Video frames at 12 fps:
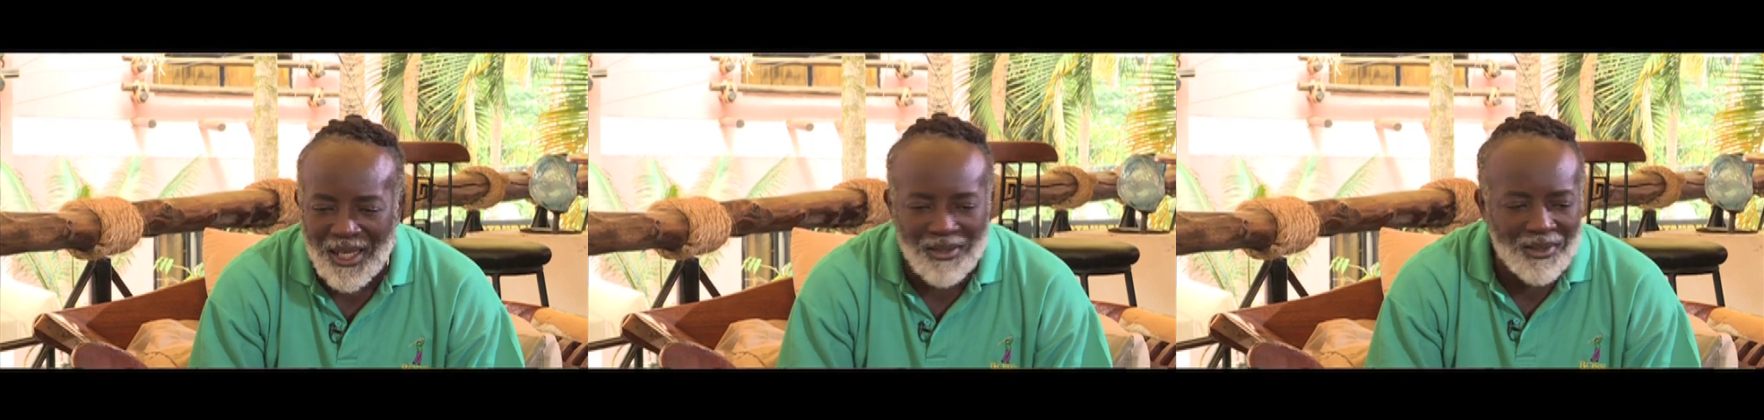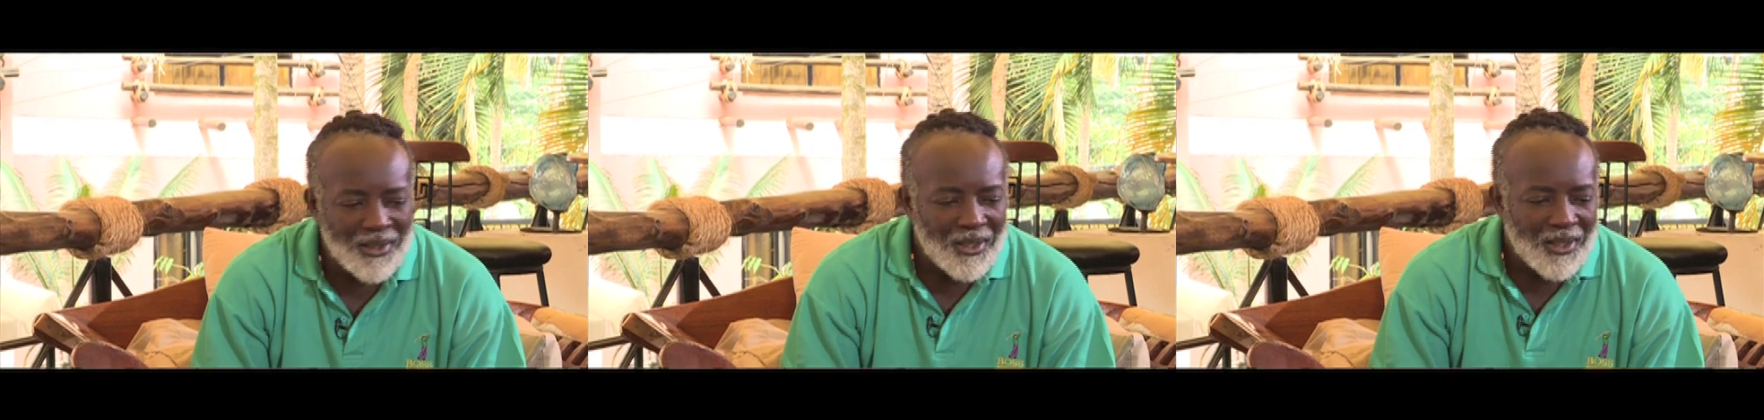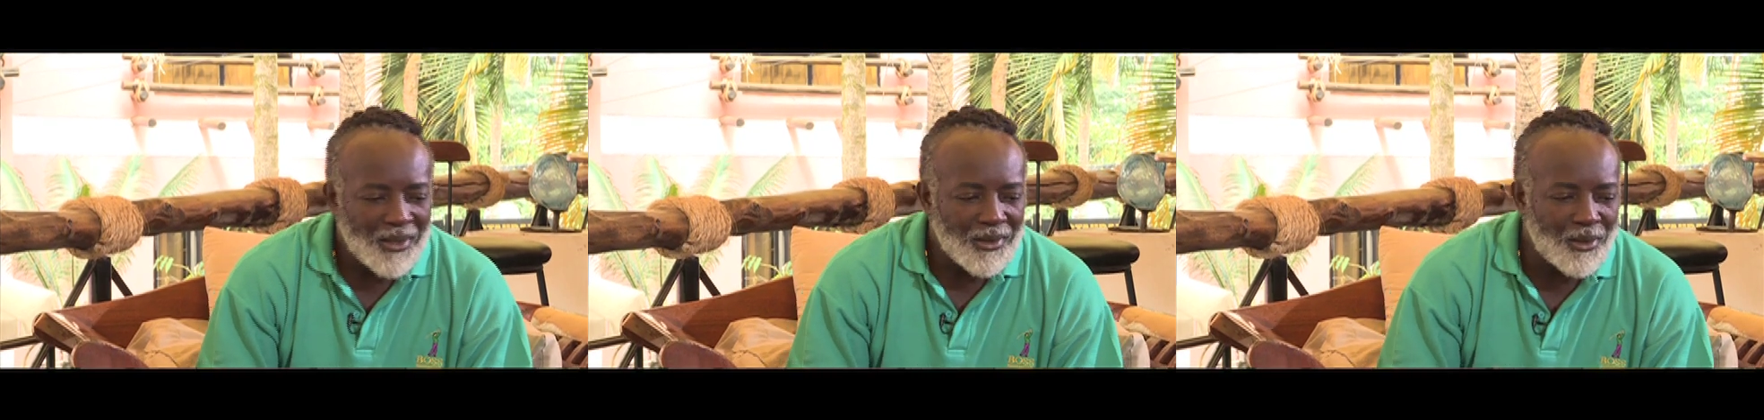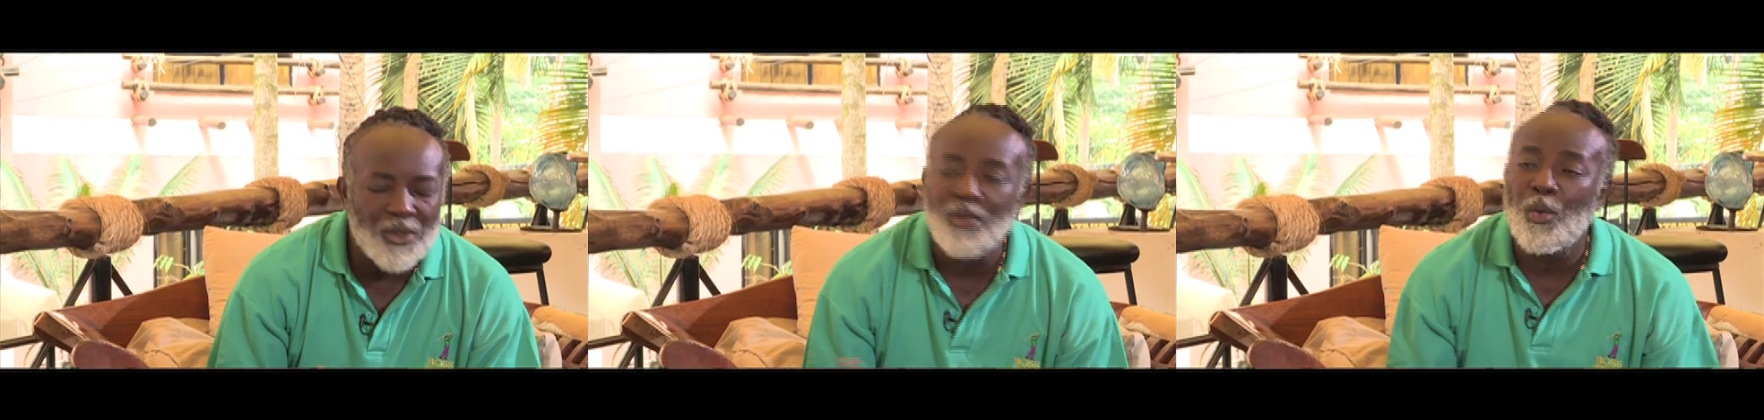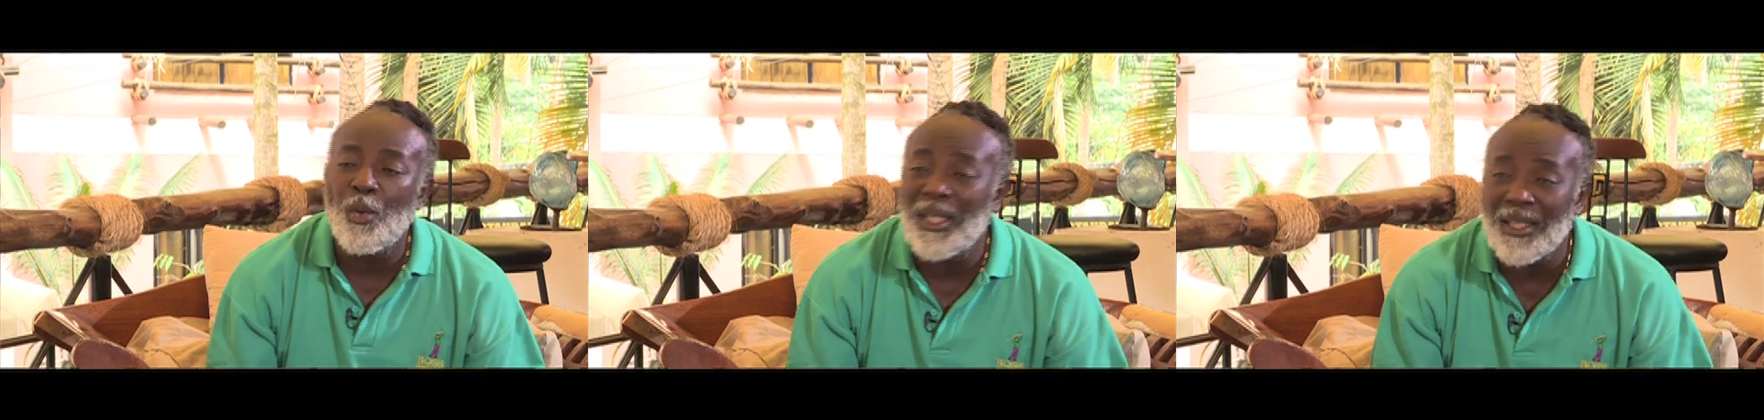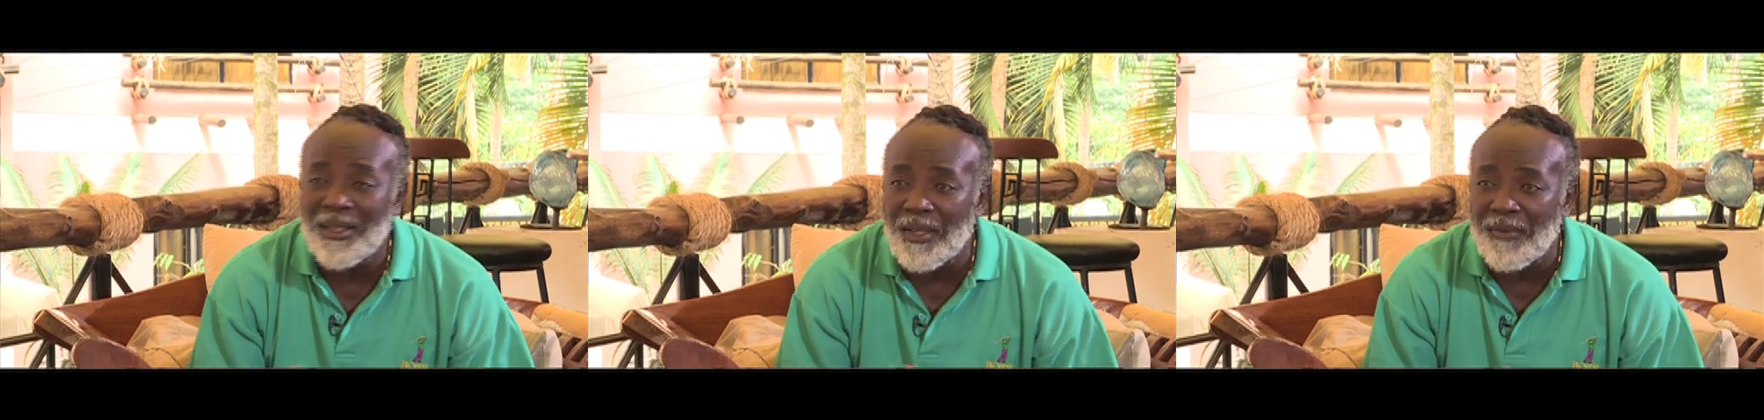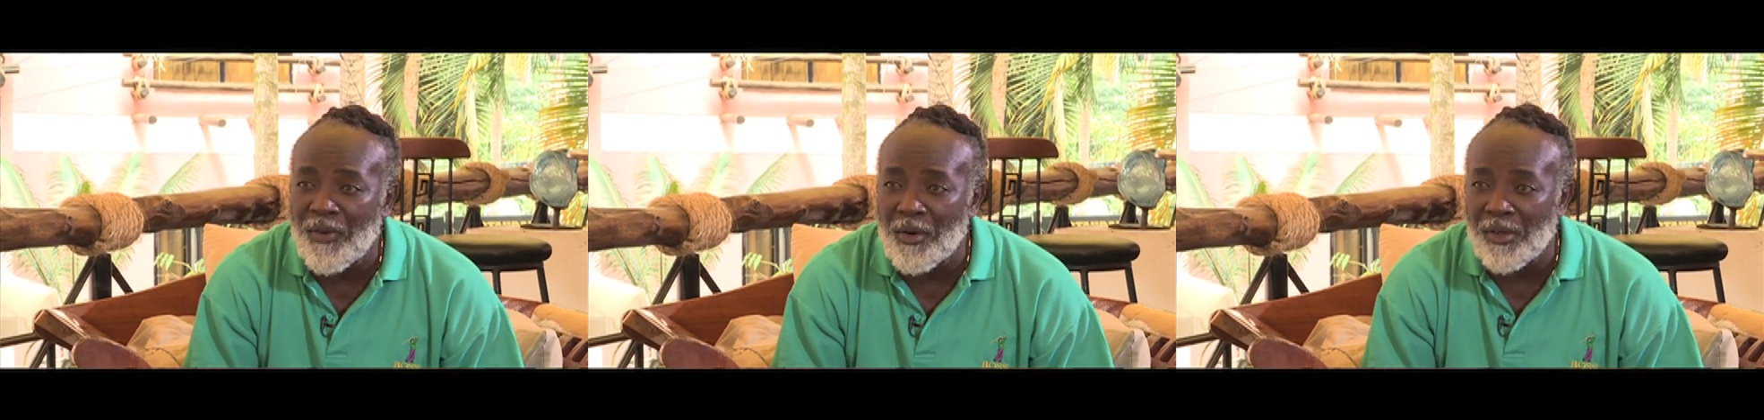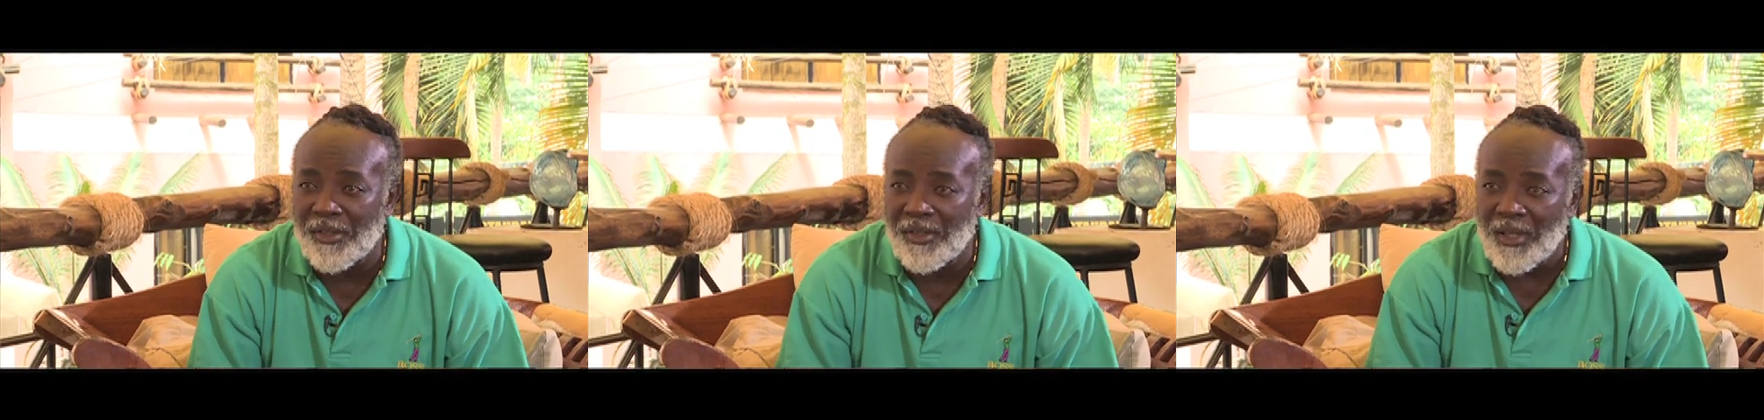that doesn't do anything
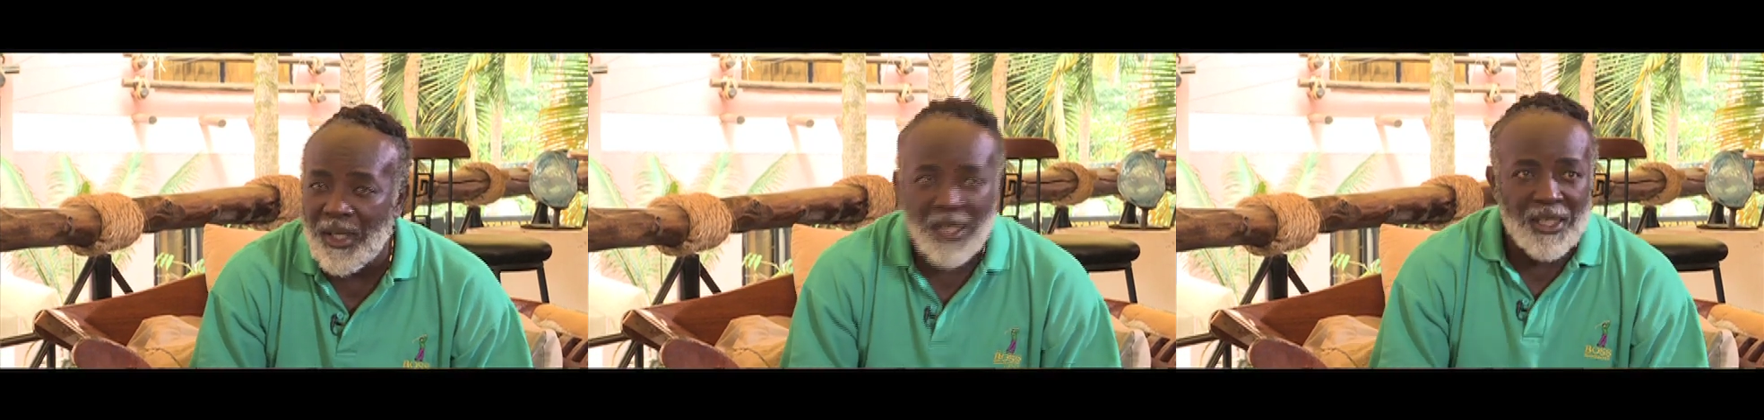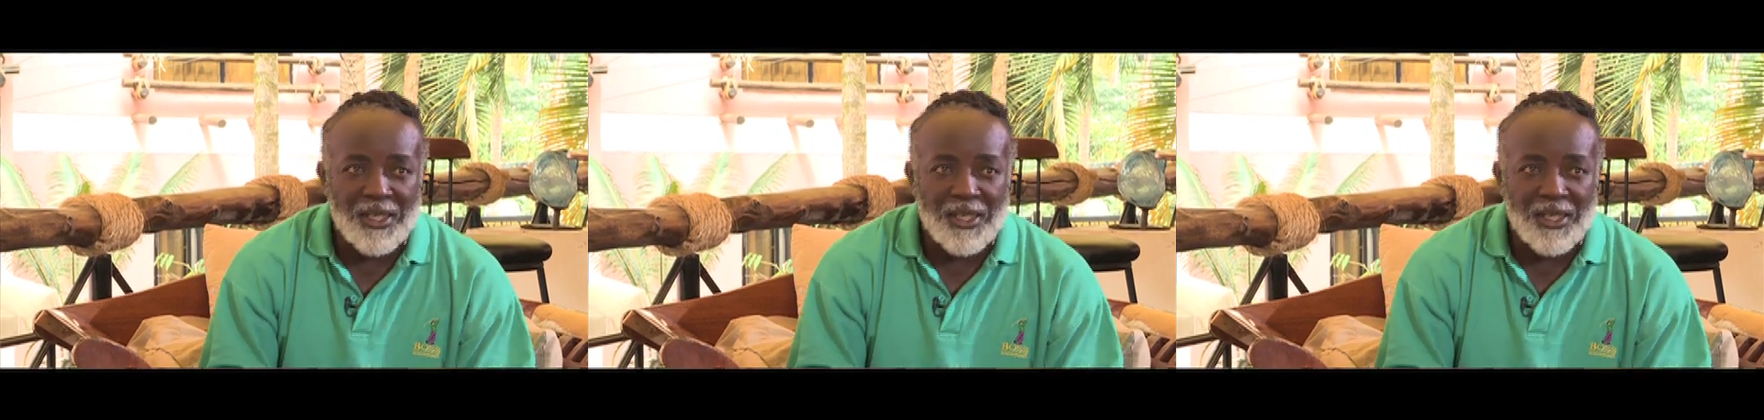for us.